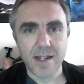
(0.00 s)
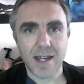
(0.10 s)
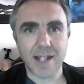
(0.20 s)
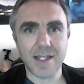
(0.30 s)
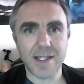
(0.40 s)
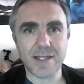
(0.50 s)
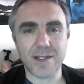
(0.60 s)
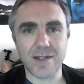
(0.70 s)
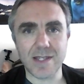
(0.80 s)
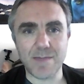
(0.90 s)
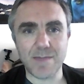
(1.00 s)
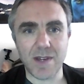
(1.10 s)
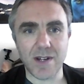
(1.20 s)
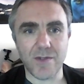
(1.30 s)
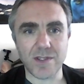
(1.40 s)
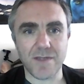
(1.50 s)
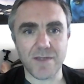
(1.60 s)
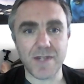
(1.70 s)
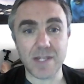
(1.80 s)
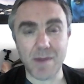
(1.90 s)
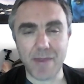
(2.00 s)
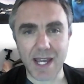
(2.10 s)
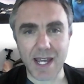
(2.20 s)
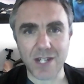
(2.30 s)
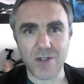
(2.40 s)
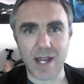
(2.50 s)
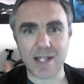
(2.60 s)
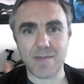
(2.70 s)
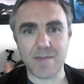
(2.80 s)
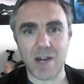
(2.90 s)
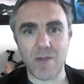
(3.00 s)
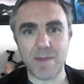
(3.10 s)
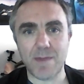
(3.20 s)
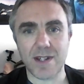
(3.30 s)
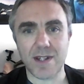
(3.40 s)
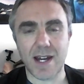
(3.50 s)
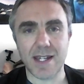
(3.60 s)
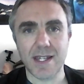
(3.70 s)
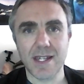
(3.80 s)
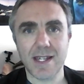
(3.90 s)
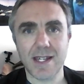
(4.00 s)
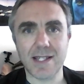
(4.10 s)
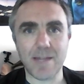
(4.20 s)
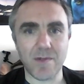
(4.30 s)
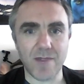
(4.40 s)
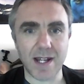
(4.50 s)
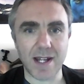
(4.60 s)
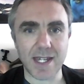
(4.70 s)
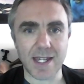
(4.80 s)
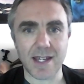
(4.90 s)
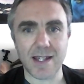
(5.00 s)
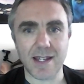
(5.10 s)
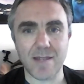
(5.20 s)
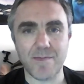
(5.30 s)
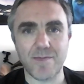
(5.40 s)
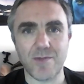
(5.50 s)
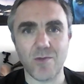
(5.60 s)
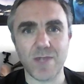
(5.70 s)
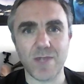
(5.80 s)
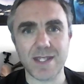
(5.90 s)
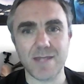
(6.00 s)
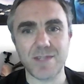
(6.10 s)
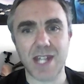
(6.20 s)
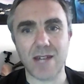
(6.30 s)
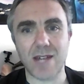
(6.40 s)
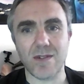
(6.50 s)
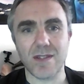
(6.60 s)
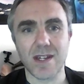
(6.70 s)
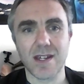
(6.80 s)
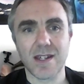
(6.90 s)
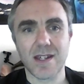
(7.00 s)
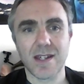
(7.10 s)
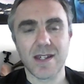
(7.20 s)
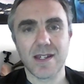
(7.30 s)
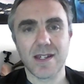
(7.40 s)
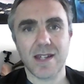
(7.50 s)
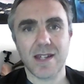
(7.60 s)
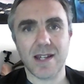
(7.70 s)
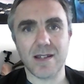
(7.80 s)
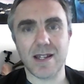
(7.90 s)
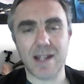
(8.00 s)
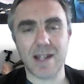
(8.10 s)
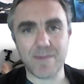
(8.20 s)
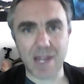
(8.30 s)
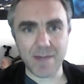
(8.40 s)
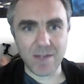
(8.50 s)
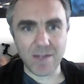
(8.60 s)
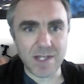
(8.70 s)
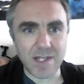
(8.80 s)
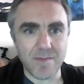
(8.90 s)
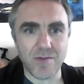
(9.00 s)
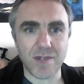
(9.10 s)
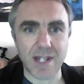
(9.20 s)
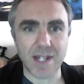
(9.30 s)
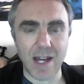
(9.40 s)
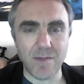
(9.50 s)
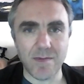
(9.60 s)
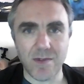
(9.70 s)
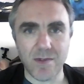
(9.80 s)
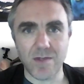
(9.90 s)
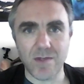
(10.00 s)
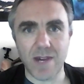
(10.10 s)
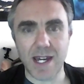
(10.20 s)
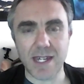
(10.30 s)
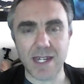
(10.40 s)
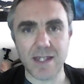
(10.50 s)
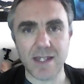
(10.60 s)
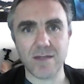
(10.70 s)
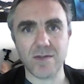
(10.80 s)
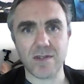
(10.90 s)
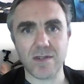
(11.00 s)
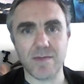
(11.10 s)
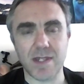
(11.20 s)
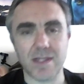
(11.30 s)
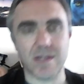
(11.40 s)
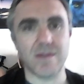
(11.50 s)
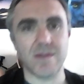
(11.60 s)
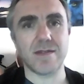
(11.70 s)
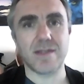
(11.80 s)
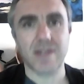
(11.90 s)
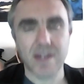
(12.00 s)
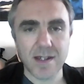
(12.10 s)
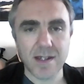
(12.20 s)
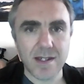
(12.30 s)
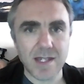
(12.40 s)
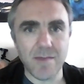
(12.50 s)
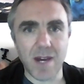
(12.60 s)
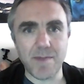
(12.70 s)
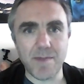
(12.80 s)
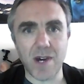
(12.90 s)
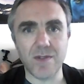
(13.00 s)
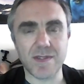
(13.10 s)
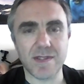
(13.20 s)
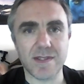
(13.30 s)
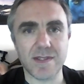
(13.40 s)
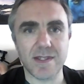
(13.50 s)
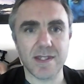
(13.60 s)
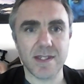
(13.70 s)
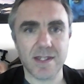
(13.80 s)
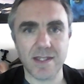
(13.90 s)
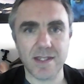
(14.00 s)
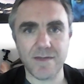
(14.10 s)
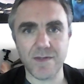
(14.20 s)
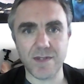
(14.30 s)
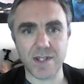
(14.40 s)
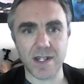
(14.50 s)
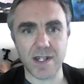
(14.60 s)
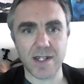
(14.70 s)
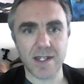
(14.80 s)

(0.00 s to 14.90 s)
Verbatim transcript: And in this, this period, I've also finished my backing tracks. My website is up and running. A Broad Wizardom channel and an upcoming Wizardom book and album are on the way. I'll talk about those in my posts in the future.